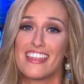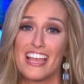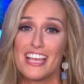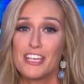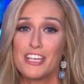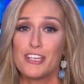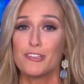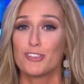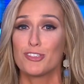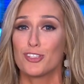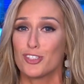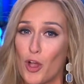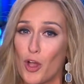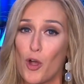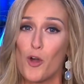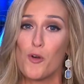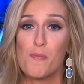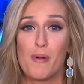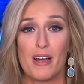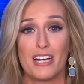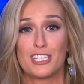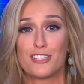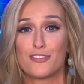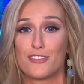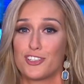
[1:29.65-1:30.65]
Thank you
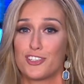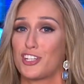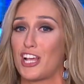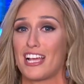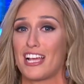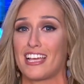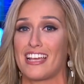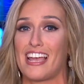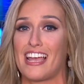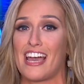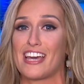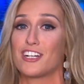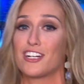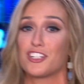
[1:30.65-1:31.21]
so much for checking out